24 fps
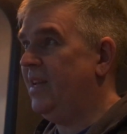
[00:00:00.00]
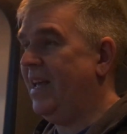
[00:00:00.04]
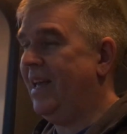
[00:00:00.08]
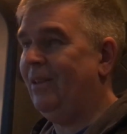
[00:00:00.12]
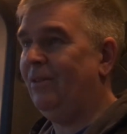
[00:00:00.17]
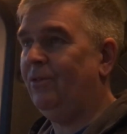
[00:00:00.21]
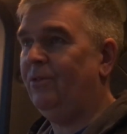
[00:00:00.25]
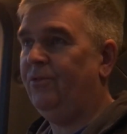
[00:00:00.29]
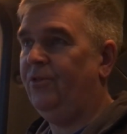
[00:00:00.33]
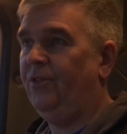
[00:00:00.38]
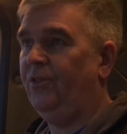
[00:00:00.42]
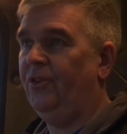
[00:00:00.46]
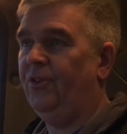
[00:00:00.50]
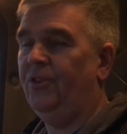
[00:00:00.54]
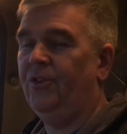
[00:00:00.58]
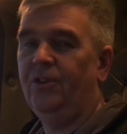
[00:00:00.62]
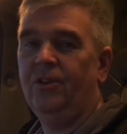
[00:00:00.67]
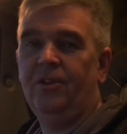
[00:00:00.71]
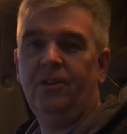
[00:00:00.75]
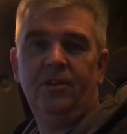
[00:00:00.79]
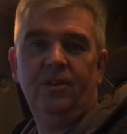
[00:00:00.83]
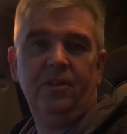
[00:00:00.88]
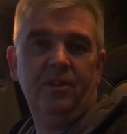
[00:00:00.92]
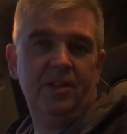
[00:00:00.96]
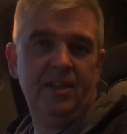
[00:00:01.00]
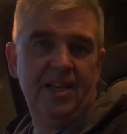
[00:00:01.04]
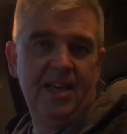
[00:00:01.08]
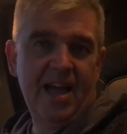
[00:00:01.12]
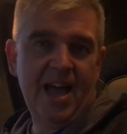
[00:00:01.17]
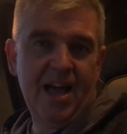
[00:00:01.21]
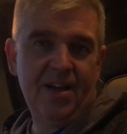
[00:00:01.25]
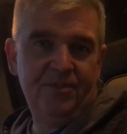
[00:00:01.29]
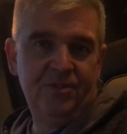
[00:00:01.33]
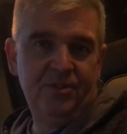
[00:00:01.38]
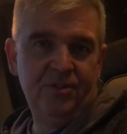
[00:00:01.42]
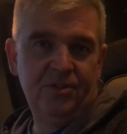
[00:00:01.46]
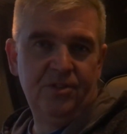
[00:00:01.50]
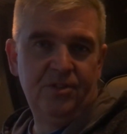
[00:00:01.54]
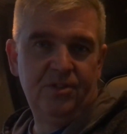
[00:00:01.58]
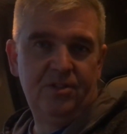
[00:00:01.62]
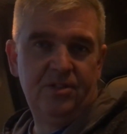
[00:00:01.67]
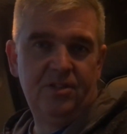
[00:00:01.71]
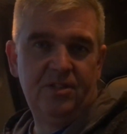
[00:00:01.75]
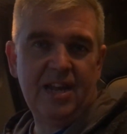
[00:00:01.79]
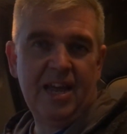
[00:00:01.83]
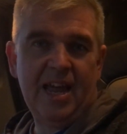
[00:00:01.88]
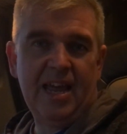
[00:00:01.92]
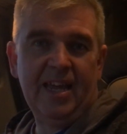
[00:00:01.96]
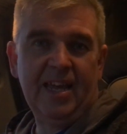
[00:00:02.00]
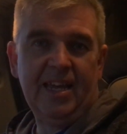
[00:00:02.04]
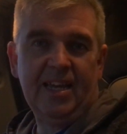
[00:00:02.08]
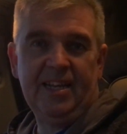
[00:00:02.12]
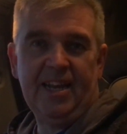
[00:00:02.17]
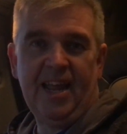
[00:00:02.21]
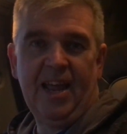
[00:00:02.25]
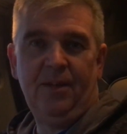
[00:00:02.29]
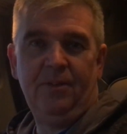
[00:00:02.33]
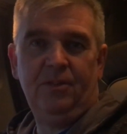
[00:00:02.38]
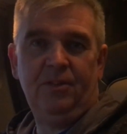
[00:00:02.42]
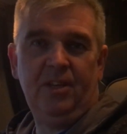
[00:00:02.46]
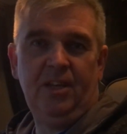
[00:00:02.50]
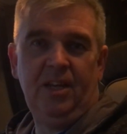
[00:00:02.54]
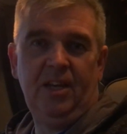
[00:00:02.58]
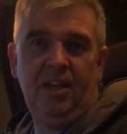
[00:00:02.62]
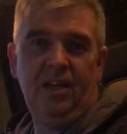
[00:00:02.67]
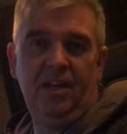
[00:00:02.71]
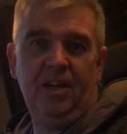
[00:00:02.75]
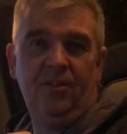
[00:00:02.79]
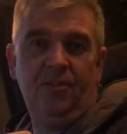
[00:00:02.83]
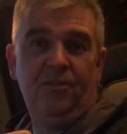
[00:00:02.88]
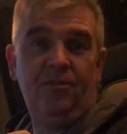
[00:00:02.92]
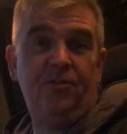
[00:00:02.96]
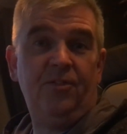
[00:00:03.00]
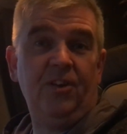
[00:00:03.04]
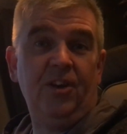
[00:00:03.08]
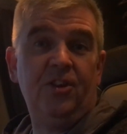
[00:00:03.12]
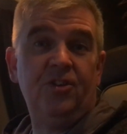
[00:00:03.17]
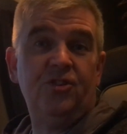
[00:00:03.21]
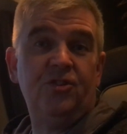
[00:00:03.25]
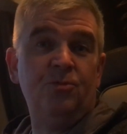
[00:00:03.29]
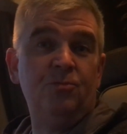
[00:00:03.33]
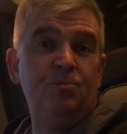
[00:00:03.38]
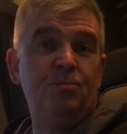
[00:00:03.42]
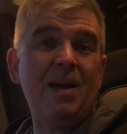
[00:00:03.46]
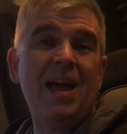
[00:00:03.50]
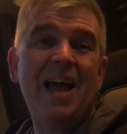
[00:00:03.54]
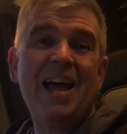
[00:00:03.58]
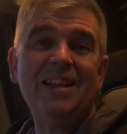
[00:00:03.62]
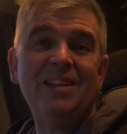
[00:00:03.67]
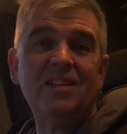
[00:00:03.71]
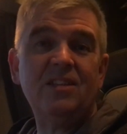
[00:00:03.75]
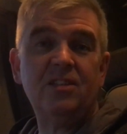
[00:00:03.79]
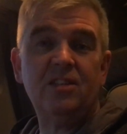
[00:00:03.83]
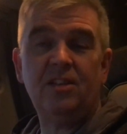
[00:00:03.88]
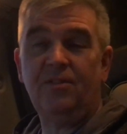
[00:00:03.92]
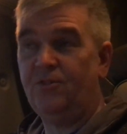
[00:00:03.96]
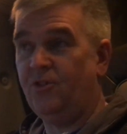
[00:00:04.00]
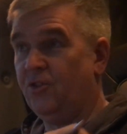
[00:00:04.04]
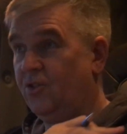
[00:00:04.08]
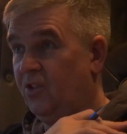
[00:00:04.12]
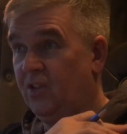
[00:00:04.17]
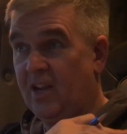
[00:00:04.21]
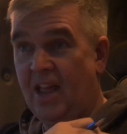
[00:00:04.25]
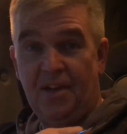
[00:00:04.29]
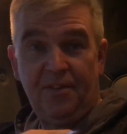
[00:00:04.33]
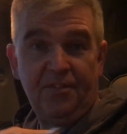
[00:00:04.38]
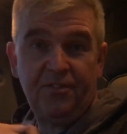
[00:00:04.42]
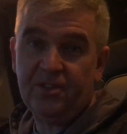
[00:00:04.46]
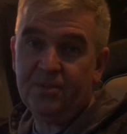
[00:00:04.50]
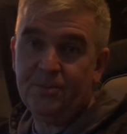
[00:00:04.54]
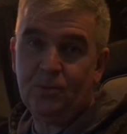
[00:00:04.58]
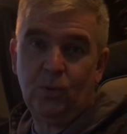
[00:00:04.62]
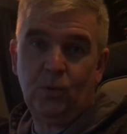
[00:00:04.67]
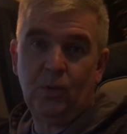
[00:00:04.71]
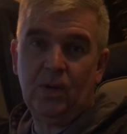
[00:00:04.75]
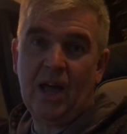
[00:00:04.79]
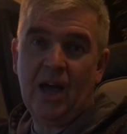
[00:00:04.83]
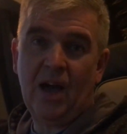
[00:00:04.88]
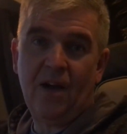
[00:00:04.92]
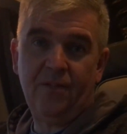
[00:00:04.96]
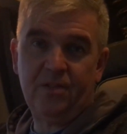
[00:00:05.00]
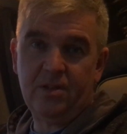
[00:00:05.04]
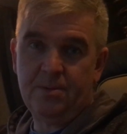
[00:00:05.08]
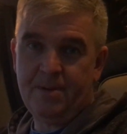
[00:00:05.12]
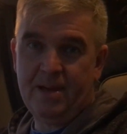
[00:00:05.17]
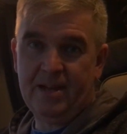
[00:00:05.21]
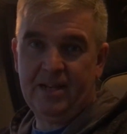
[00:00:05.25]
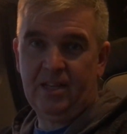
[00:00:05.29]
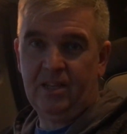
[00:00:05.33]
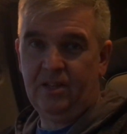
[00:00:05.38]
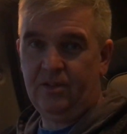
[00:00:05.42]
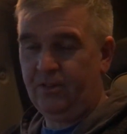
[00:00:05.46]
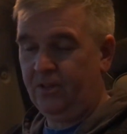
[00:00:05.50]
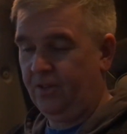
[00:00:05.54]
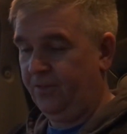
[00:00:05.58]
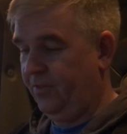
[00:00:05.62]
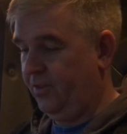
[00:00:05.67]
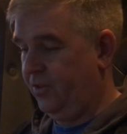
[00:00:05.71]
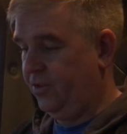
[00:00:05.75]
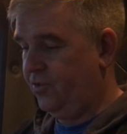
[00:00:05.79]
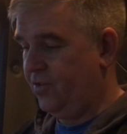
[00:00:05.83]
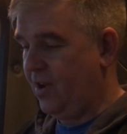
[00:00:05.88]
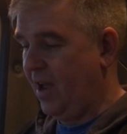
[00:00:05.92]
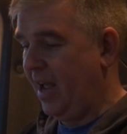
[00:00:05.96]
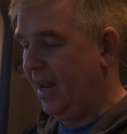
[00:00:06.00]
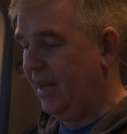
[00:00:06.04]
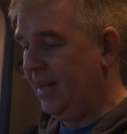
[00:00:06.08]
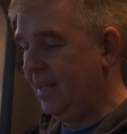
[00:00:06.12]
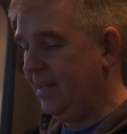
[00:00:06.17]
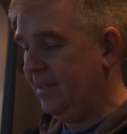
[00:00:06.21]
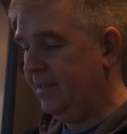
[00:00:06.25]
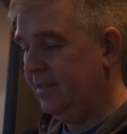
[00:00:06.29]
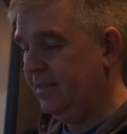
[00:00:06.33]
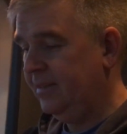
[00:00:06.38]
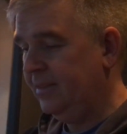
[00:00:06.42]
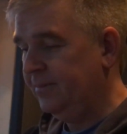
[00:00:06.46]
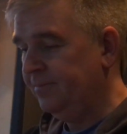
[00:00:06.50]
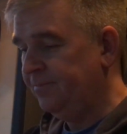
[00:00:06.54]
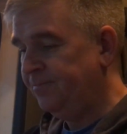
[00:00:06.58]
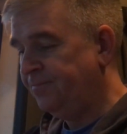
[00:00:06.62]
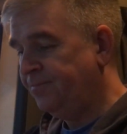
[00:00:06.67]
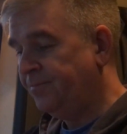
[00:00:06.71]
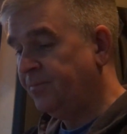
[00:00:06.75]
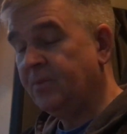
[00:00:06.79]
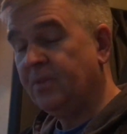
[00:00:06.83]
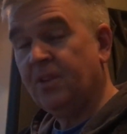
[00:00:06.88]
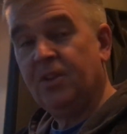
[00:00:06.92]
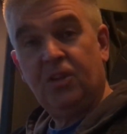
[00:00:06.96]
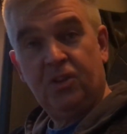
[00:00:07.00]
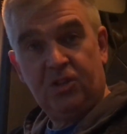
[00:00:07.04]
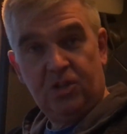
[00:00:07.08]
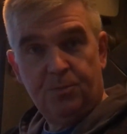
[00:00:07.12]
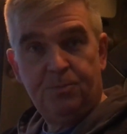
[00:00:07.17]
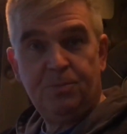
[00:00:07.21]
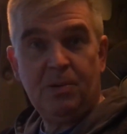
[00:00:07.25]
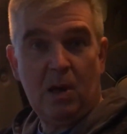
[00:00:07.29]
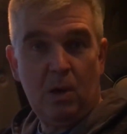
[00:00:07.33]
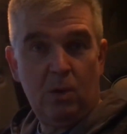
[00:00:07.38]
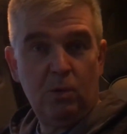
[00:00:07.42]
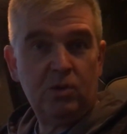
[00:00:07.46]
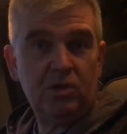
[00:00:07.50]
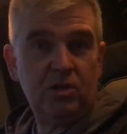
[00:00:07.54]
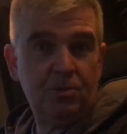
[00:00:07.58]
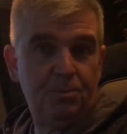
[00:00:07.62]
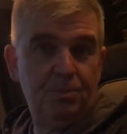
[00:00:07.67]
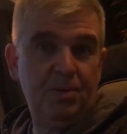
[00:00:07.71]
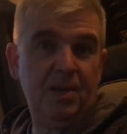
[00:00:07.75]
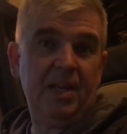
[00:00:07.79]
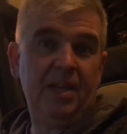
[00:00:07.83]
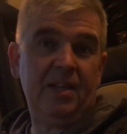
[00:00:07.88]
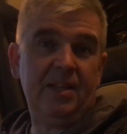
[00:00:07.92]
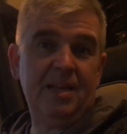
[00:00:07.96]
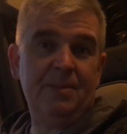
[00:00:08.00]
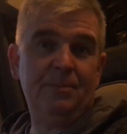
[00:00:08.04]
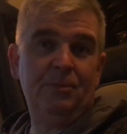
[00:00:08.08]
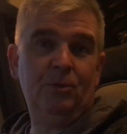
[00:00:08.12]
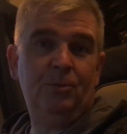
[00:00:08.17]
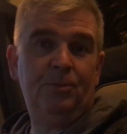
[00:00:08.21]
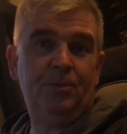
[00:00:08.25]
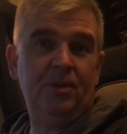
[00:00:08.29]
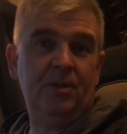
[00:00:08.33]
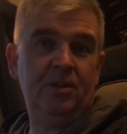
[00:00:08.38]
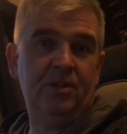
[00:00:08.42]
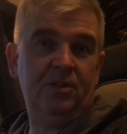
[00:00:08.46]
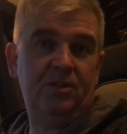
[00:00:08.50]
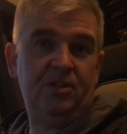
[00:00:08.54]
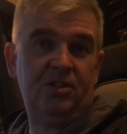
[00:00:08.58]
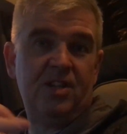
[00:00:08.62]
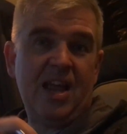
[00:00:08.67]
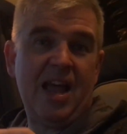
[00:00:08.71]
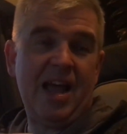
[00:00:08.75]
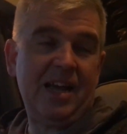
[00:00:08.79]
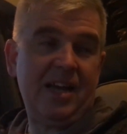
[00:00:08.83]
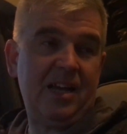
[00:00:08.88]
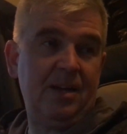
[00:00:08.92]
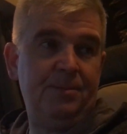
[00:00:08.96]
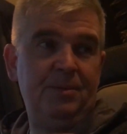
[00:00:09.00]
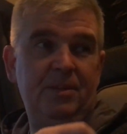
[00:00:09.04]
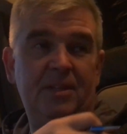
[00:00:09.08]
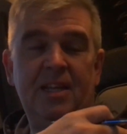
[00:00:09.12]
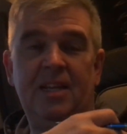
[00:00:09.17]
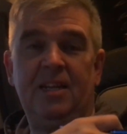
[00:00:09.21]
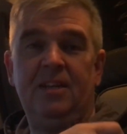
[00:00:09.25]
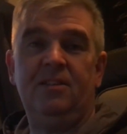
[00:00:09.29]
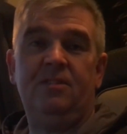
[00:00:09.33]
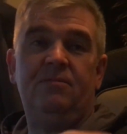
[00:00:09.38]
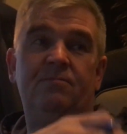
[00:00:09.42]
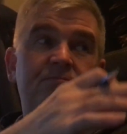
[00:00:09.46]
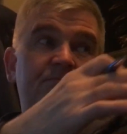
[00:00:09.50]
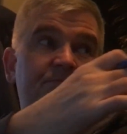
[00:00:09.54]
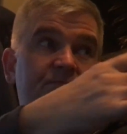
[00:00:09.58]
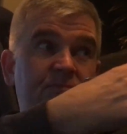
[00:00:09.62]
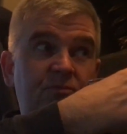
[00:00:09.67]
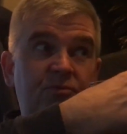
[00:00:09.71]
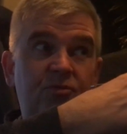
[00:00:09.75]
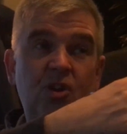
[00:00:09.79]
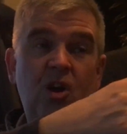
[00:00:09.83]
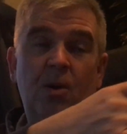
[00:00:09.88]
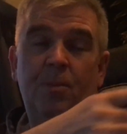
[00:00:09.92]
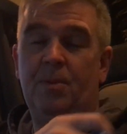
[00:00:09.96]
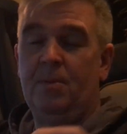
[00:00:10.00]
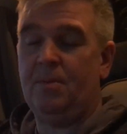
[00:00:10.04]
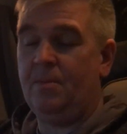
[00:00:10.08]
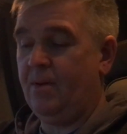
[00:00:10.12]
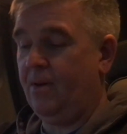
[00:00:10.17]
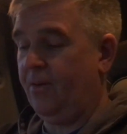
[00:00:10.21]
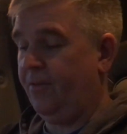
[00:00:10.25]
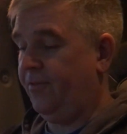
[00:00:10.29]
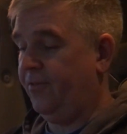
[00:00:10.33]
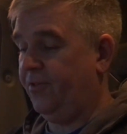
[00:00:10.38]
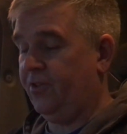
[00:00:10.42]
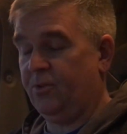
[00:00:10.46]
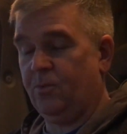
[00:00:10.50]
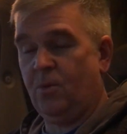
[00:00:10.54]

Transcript: Telford. They haven't taken out the friction pads. They've just left them all over the bed of the trailer. And they're supposed to pick them up and stack them and then drop them off.